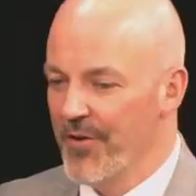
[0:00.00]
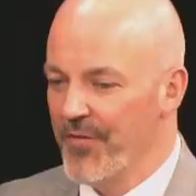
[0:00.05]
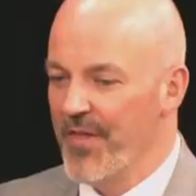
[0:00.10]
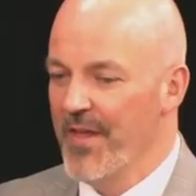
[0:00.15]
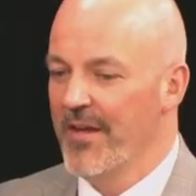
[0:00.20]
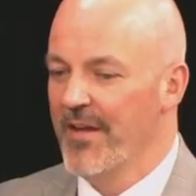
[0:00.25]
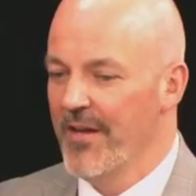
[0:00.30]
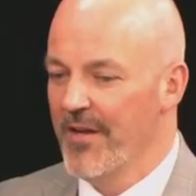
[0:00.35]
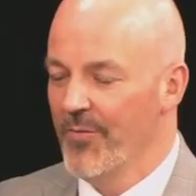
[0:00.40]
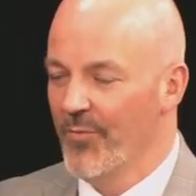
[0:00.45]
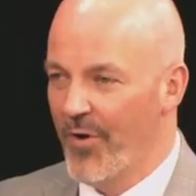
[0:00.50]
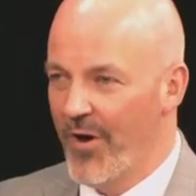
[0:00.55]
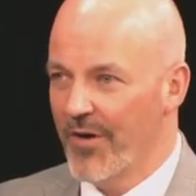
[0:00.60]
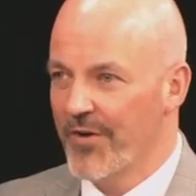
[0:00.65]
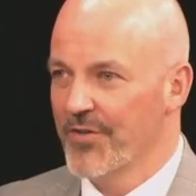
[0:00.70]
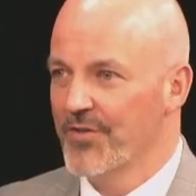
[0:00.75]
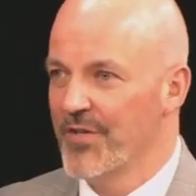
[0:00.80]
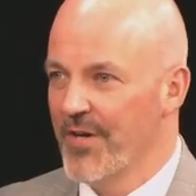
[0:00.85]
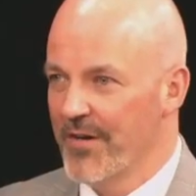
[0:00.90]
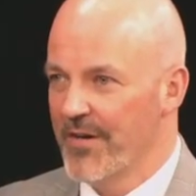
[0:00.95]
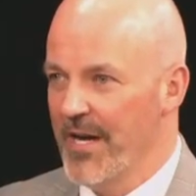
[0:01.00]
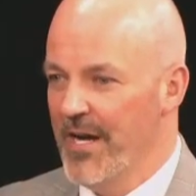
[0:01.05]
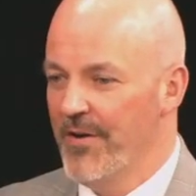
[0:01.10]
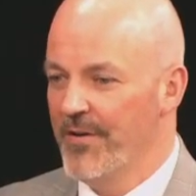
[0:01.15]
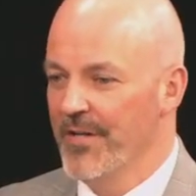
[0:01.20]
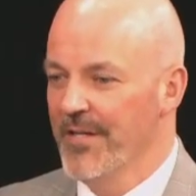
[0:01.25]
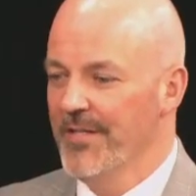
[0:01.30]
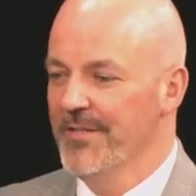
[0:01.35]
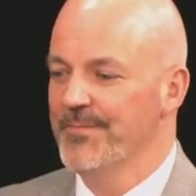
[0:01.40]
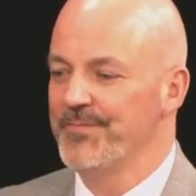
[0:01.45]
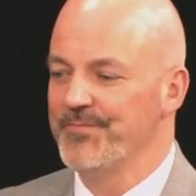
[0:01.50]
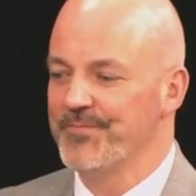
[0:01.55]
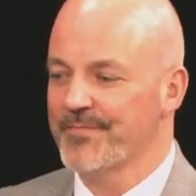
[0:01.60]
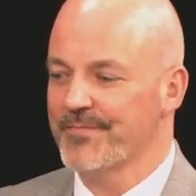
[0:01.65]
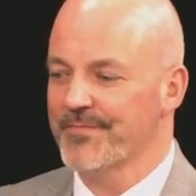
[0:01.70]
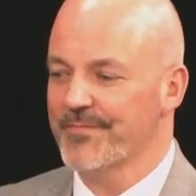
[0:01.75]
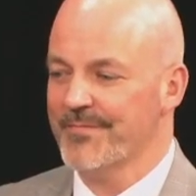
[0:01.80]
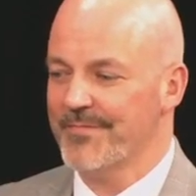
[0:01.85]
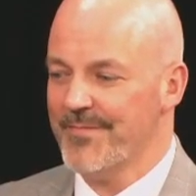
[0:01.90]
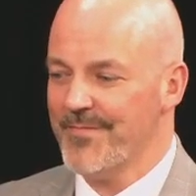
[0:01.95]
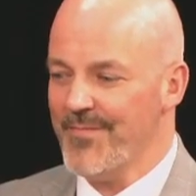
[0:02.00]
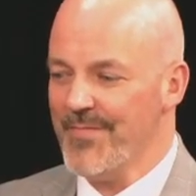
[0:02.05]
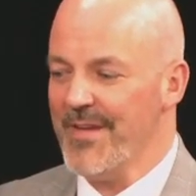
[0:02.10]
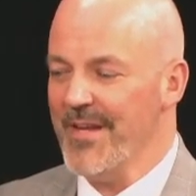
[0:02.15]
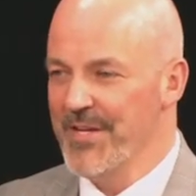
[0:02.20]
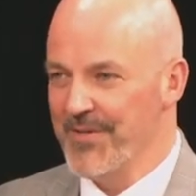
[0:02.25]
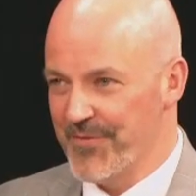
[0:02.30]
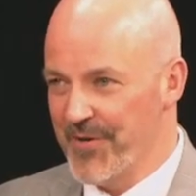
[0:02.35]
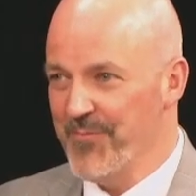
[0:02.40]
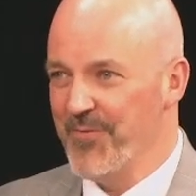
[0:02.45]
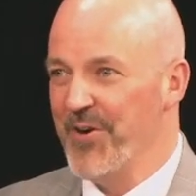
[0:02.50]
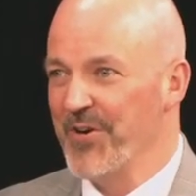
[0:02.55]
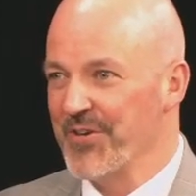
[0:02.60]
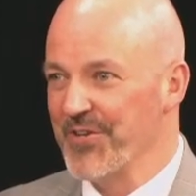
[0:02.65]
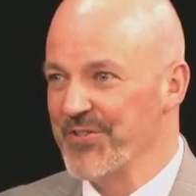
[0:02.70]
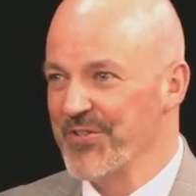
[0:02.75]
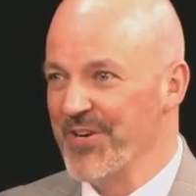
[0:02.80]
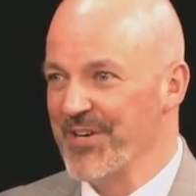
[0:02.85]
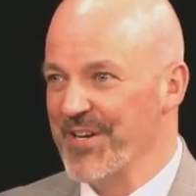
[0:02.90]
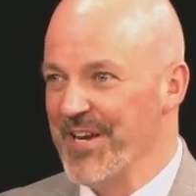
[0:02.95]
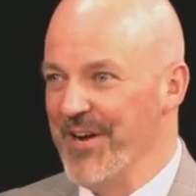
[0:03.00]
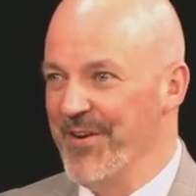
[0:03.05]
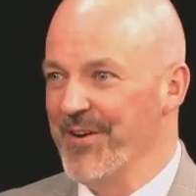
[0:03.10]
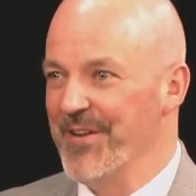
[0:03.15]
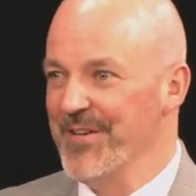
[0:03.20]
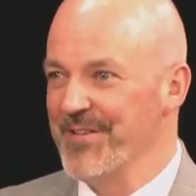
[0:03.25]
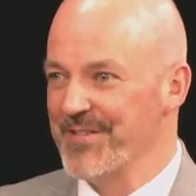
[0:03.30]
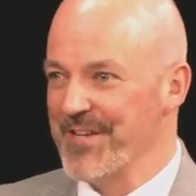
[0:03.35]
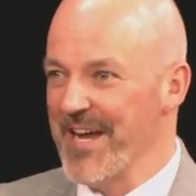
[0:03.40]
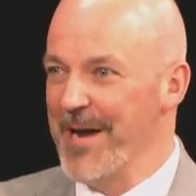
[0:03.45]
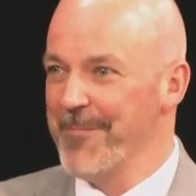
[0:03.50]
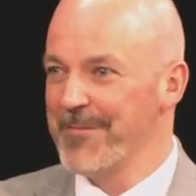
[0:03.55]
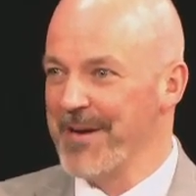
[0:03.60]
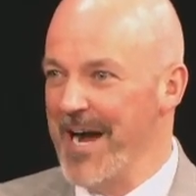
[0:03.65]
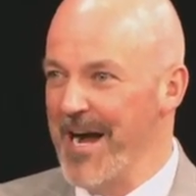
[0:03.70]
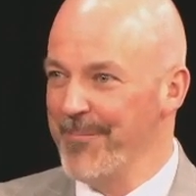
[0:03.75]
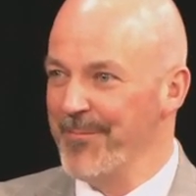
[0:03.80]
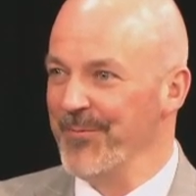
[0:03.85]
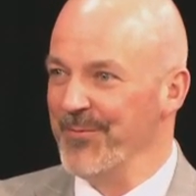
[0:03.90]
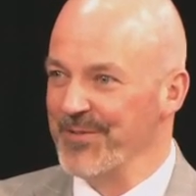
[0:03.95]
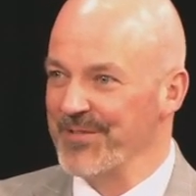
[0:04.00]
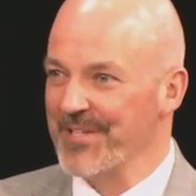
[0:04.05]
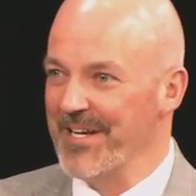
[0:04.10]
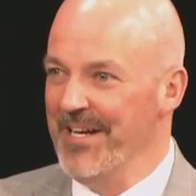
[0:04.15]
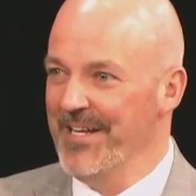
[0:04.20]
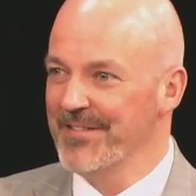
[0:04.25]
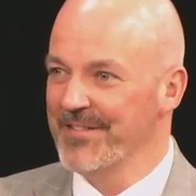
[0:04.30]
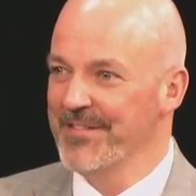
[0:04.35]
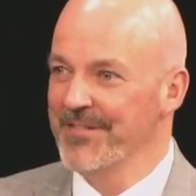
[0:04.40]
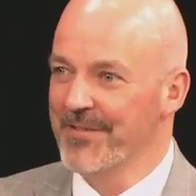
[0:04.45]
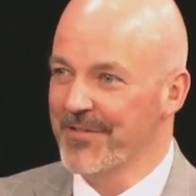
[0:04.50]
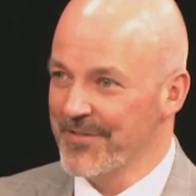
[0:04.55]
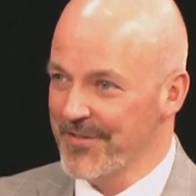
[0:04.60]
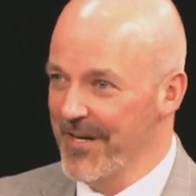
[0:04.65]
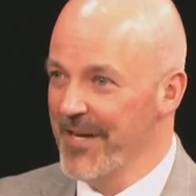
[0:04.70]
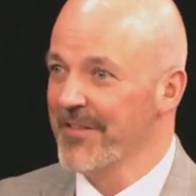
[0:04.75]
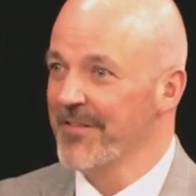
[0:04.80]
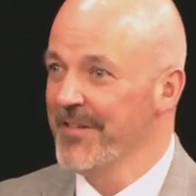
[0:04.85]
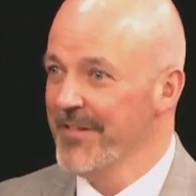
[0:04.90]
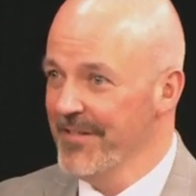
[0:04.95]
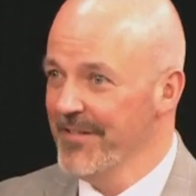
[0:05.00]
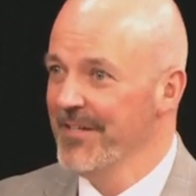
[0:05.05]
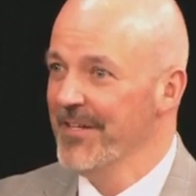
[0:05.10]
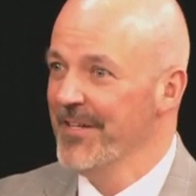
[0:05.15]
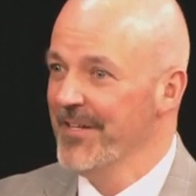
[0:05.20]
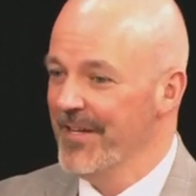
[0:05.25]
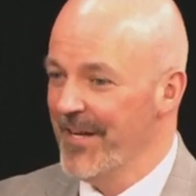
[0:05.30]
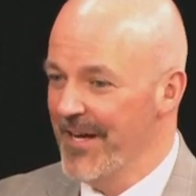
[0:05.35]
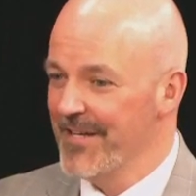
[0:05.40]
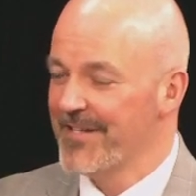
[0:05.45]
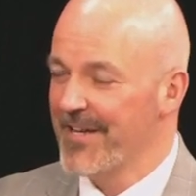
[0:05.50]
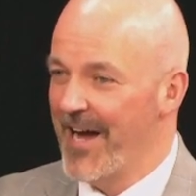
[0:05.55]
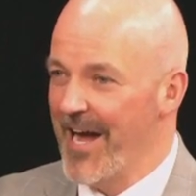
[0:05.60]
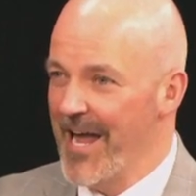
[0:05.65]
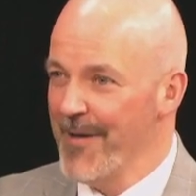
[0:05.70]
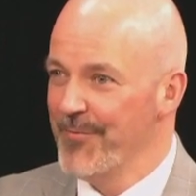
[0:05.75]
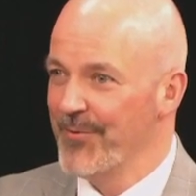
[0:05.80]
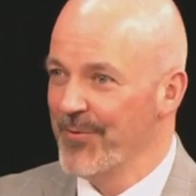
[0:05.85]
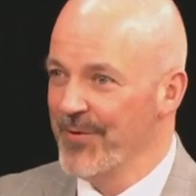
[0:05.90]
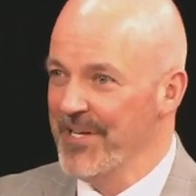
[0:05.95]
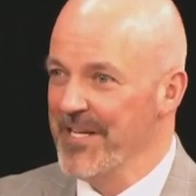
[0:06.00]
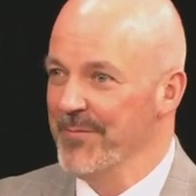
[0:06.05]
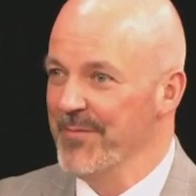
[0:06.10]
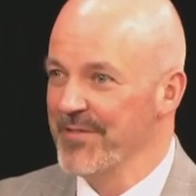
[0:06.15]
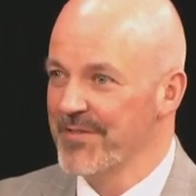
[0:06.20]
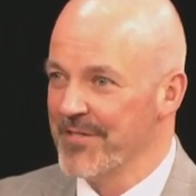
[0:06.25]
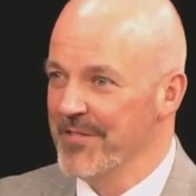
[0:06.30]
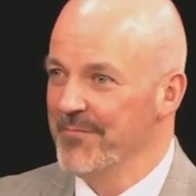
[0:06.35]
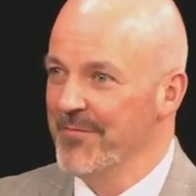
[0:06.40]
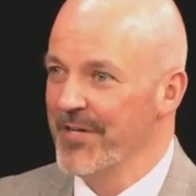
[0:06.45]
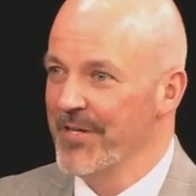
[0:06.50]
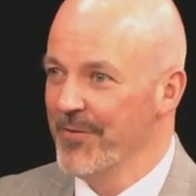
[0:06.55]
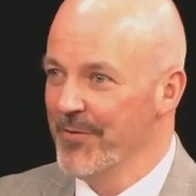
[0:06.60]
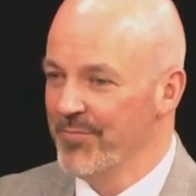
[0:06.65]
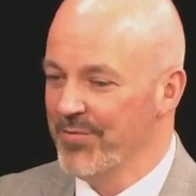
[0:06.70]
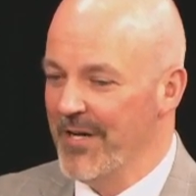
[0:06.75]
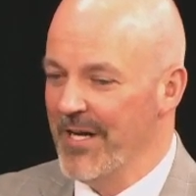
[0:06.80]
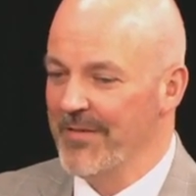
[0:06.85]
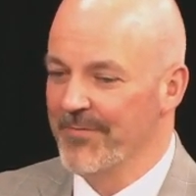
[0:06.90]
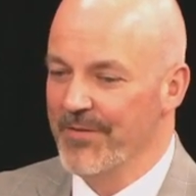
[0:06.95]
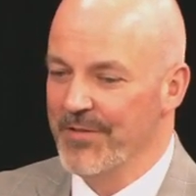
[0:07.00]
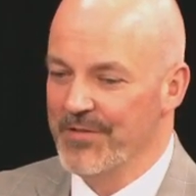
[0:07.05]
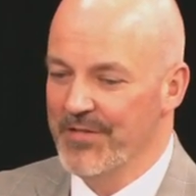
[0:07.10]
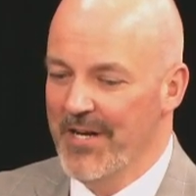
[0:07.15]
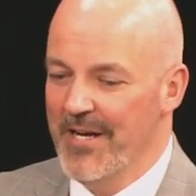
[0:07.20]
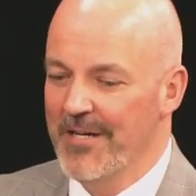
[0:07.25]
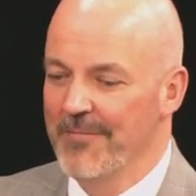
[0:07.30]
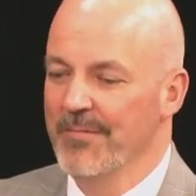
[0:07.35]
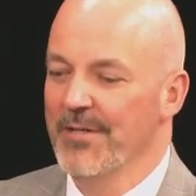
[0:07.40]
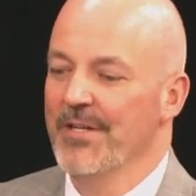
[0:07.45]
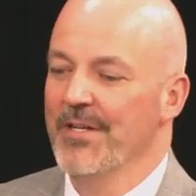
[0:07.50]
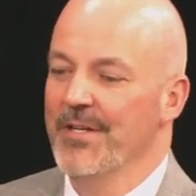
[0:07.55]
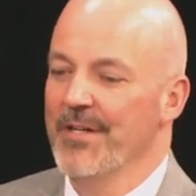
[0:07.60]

thinking Waukesha County, he's from Waukesha County, yes, he's top cop in Wisconsin, there's likely a tie between him and somebody who applied for the job.